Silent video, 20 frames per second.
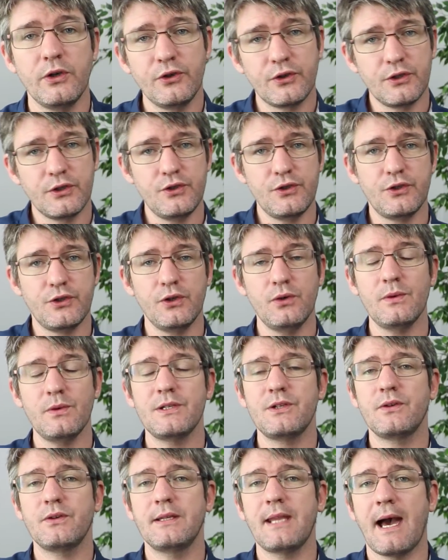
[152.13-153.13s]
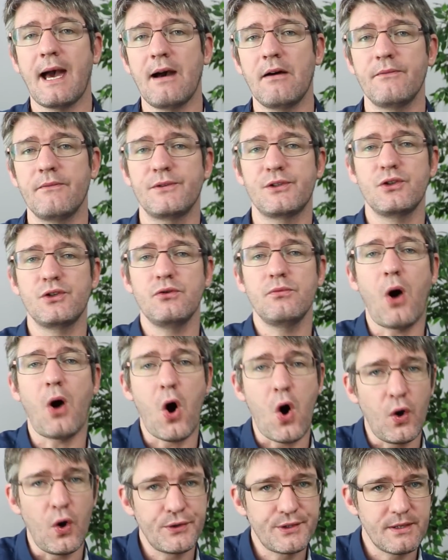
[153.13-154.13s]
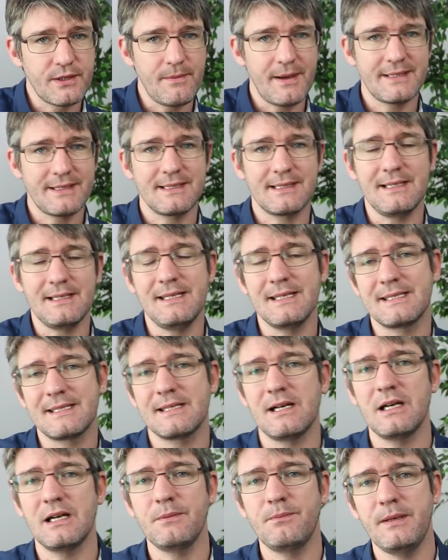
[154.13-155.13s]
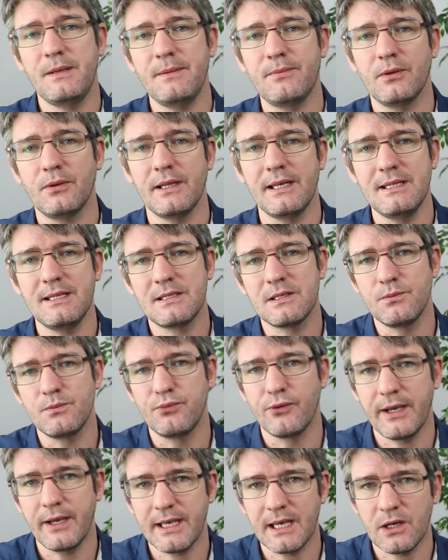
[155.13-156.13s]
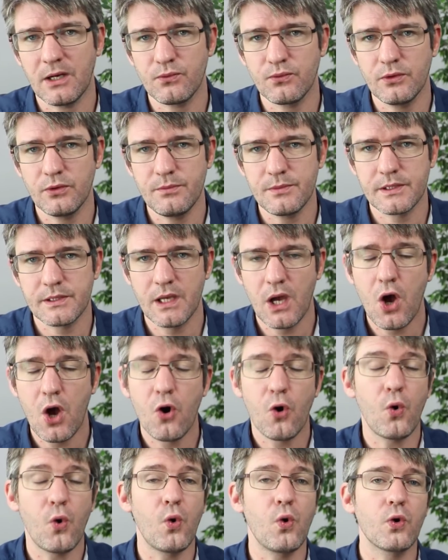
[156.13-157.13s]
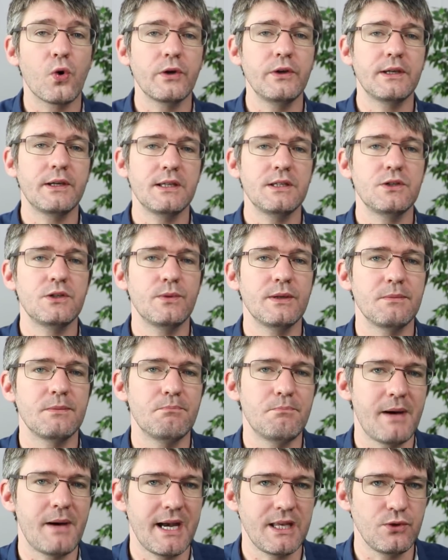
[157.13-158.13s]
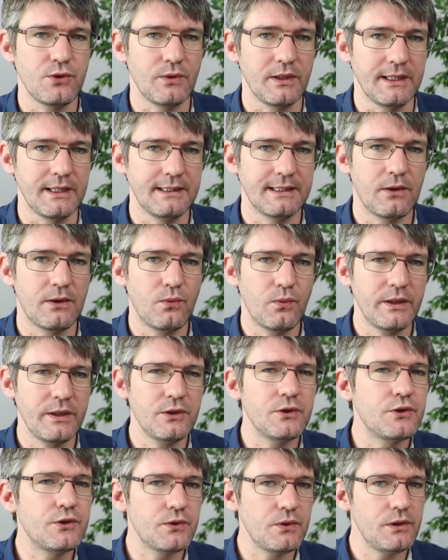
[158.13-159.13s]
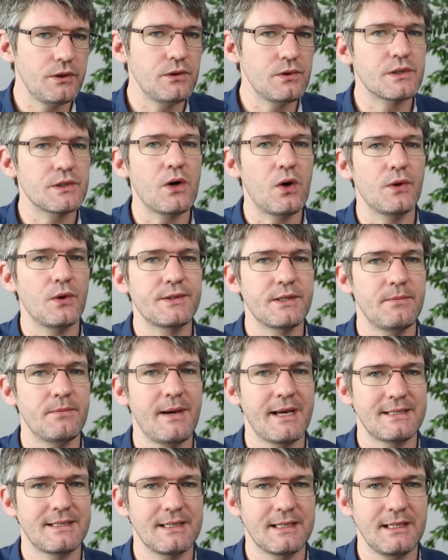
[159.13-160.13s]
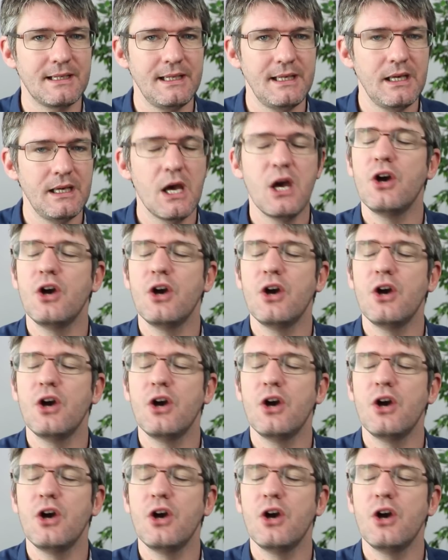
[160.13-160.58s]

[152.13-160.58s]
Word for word: you can do is you can have Zoom automatically assign people into breakout rooms or you can do it manually. Now, when you do use automatically,